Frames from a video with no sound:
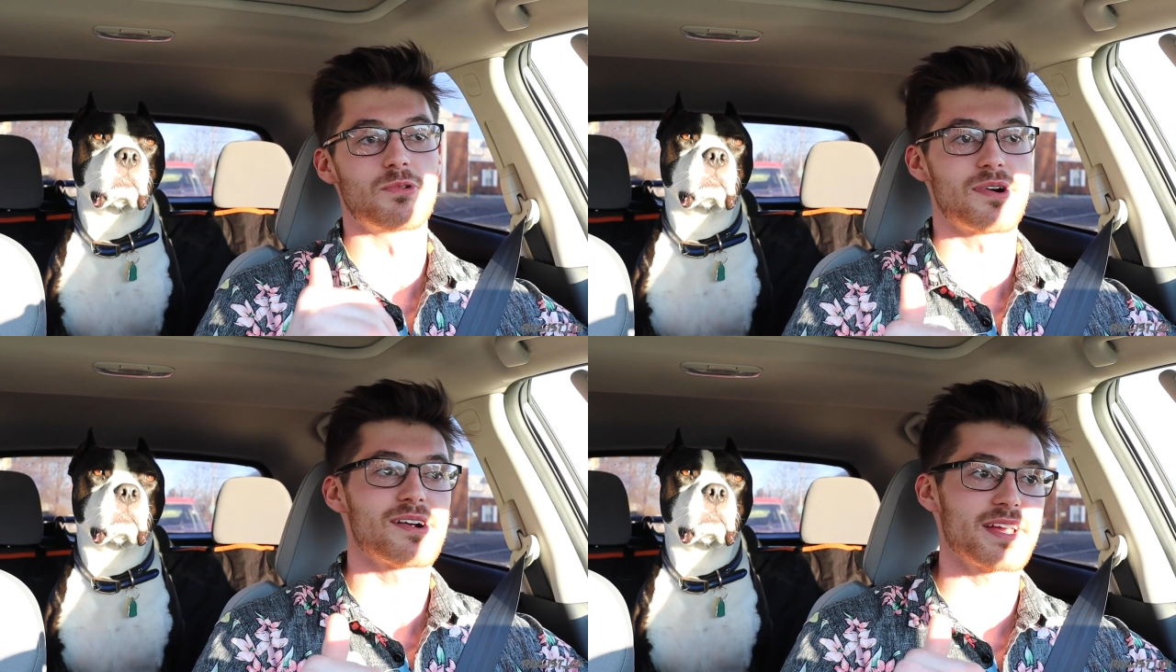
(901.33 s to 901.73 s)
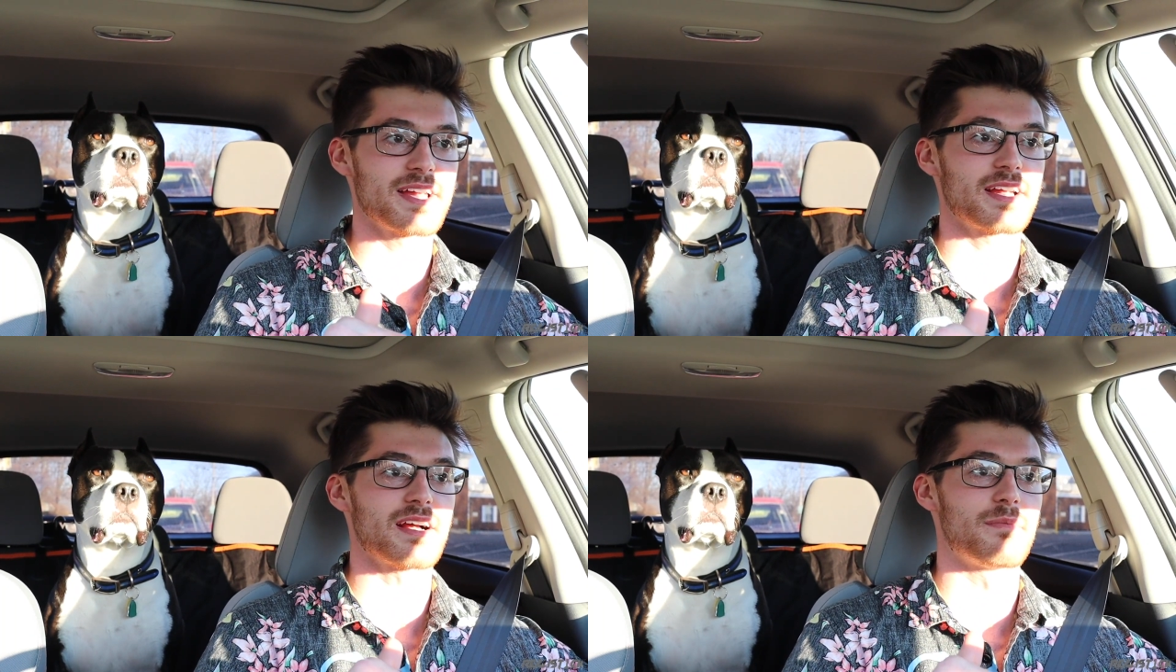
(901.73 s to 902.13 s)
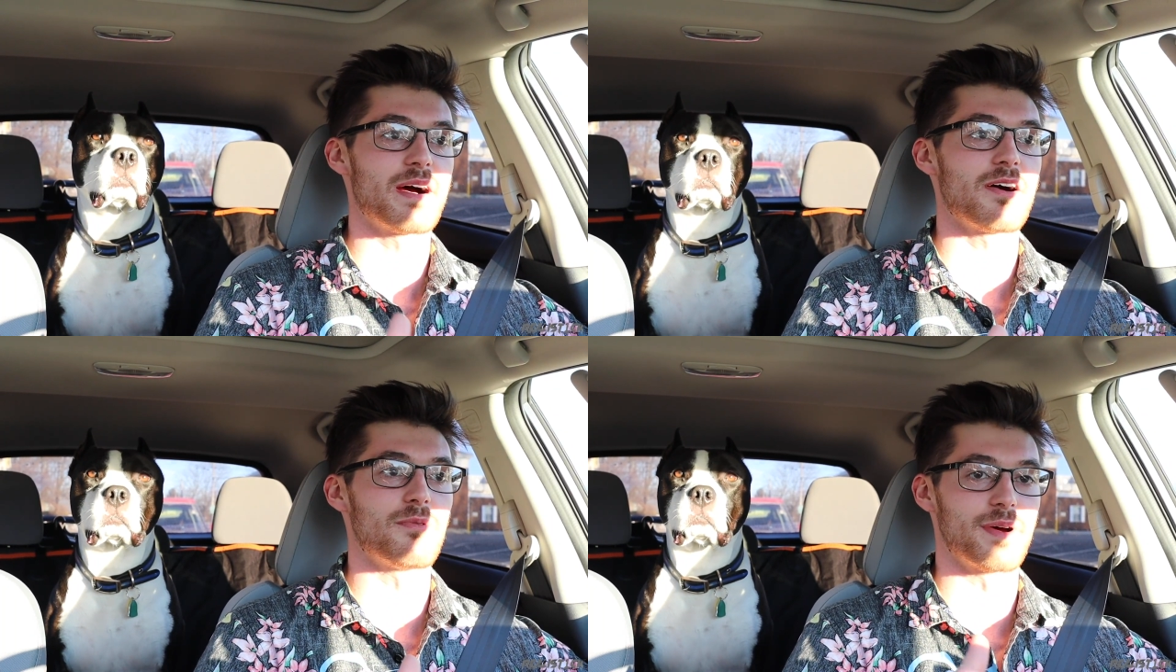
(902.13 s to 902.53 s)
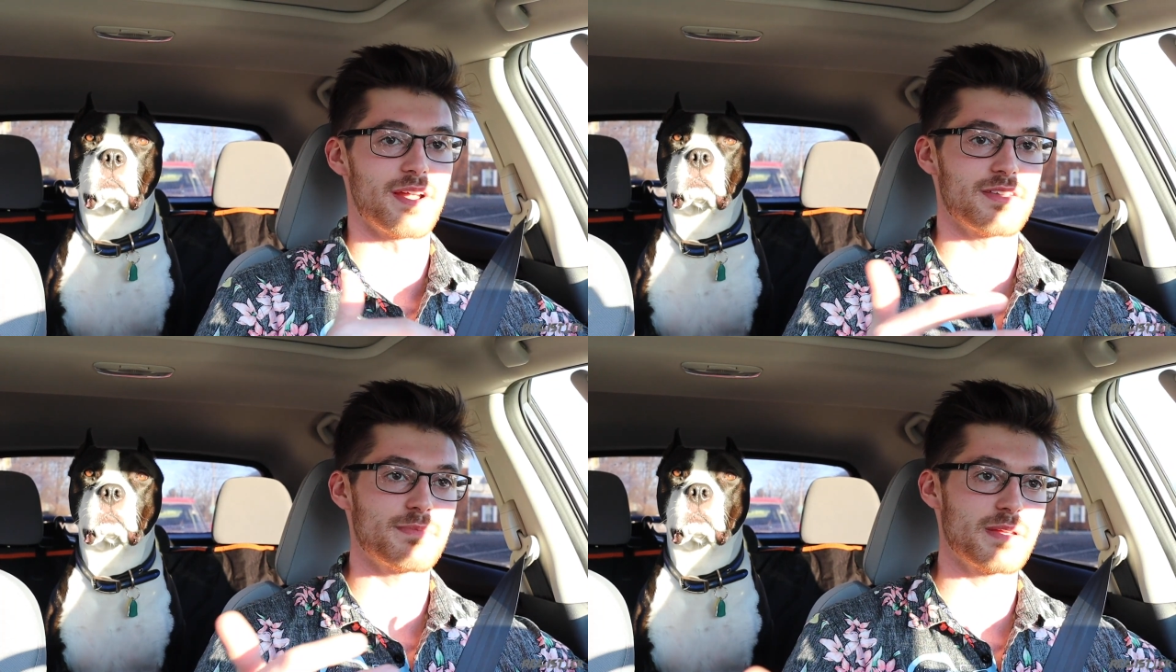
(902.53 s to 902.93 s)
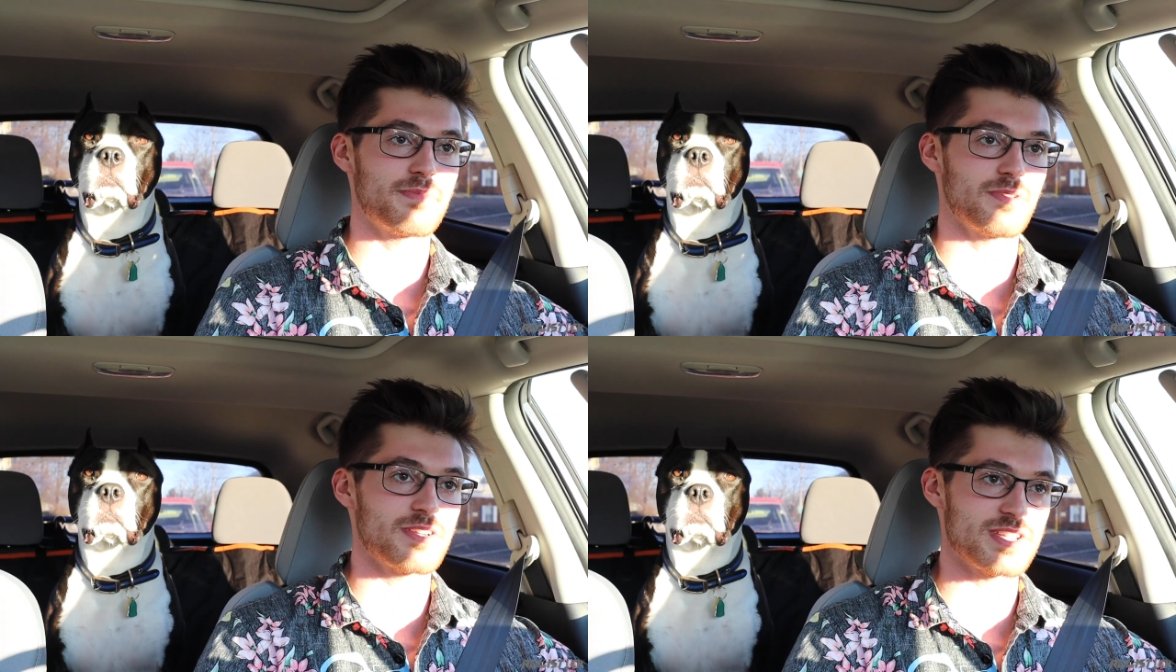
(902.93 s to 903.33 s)
worrying about what other
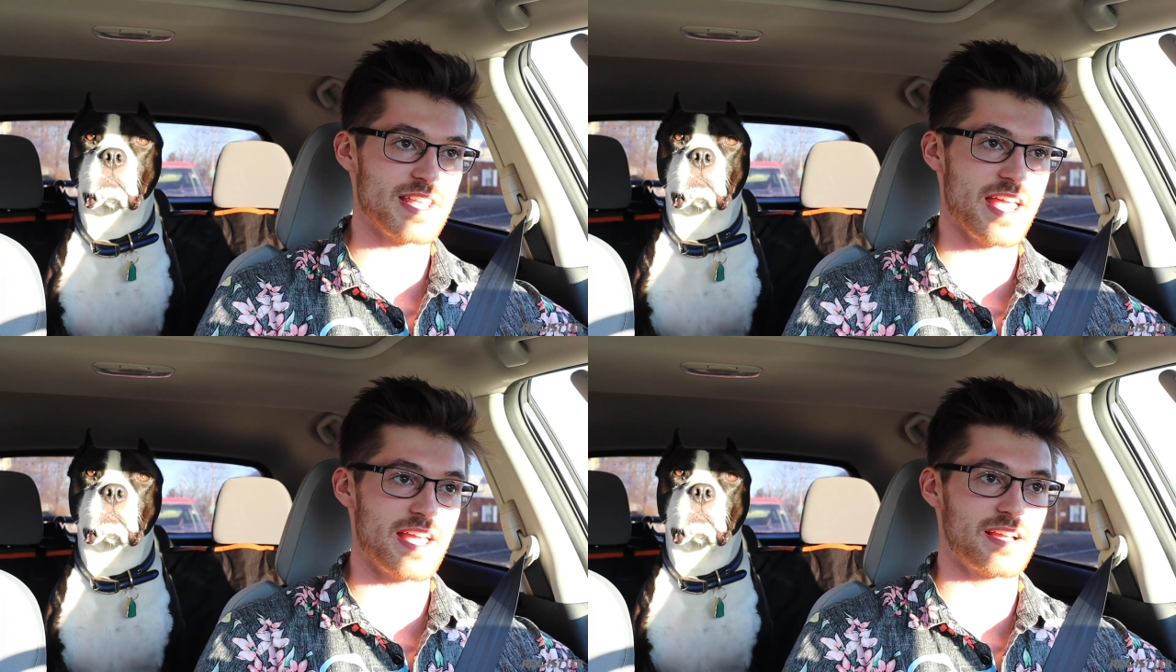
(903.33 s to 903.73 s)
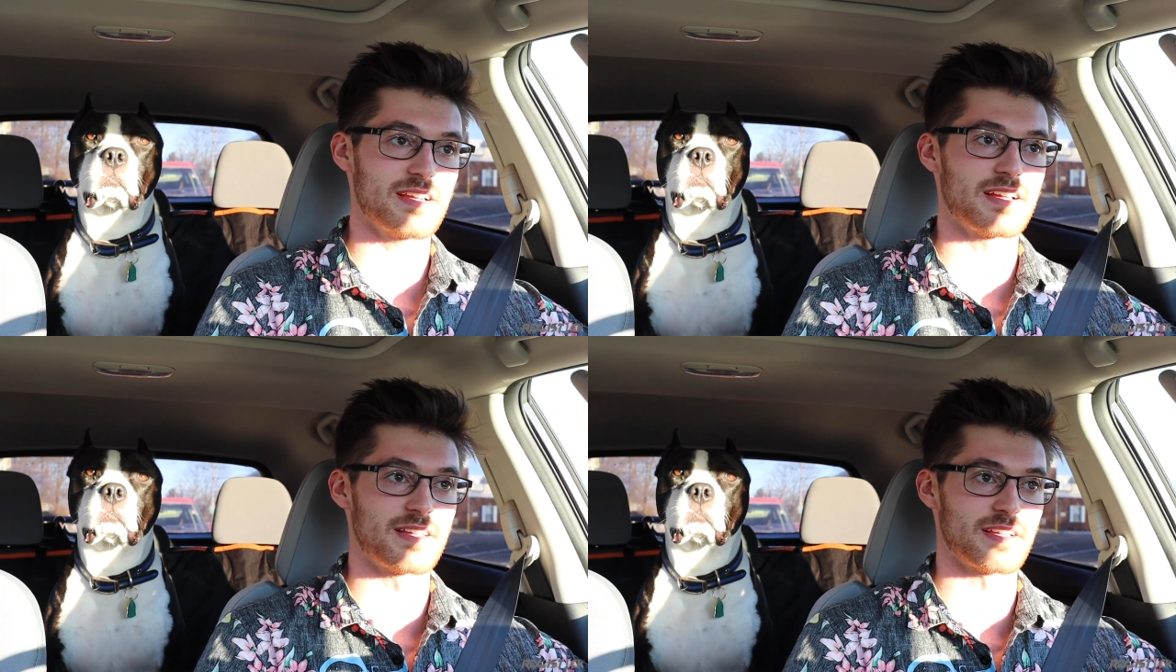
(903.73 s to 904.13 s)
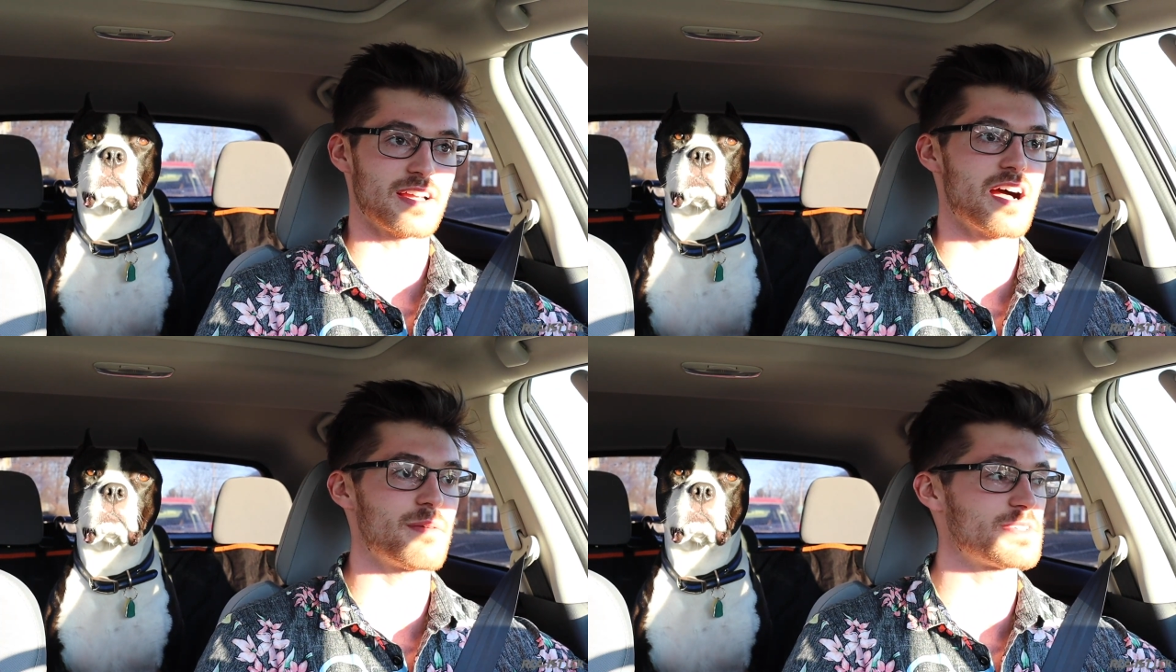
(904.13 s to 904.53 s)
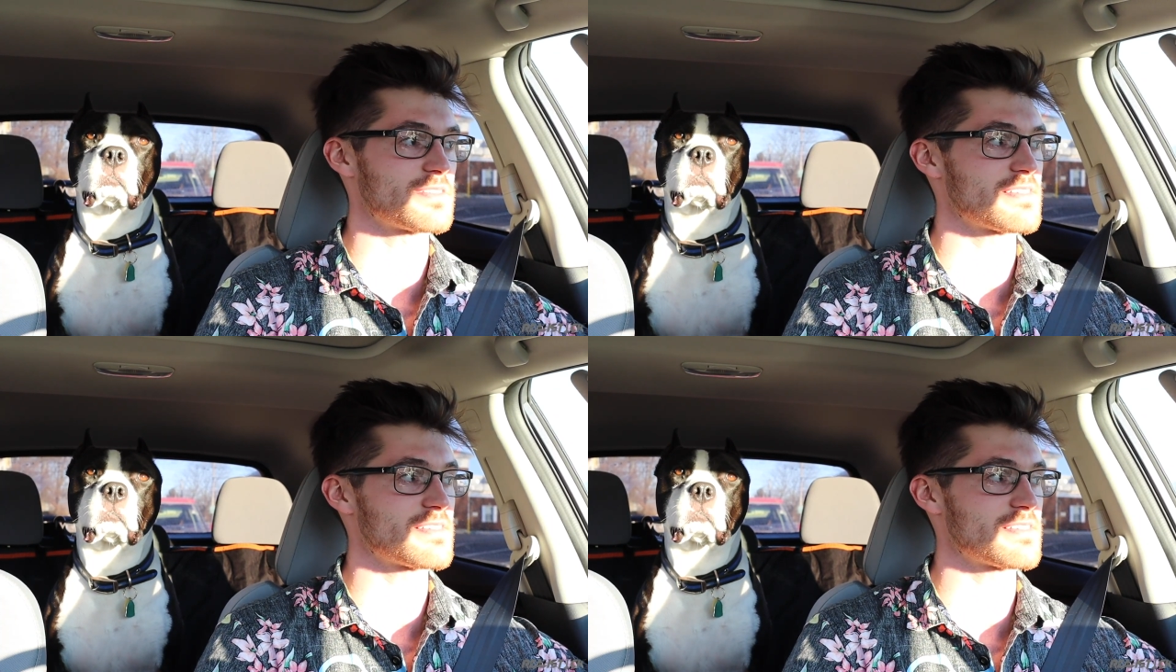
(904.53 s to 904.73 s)
people are saying in the comments